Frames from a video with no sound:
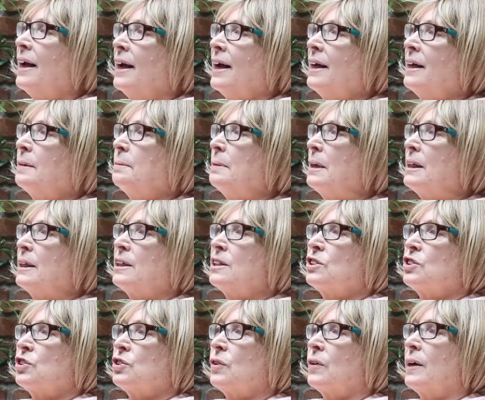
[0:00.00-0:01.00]
and
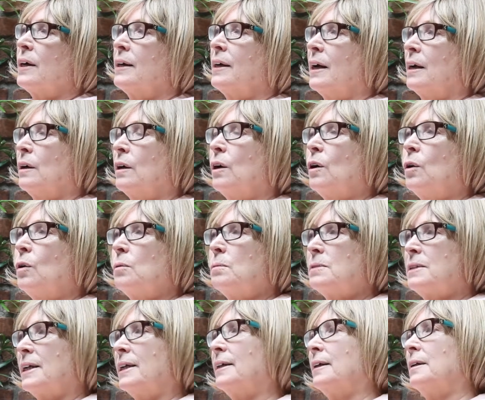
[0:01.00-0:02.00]
making sure I got
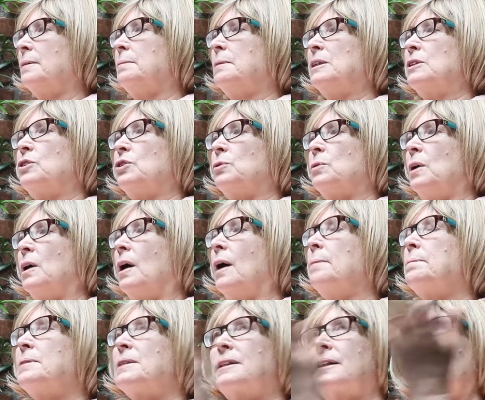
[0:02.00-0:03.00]
home, taking me to an
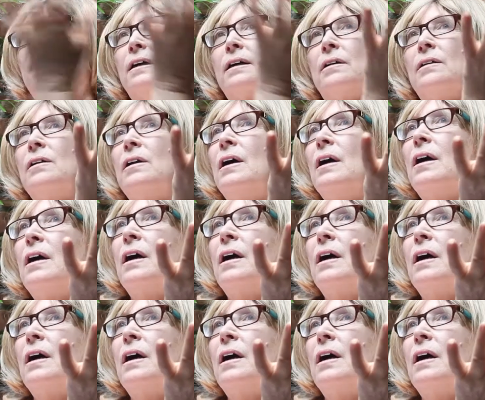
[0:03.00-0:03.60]
upscale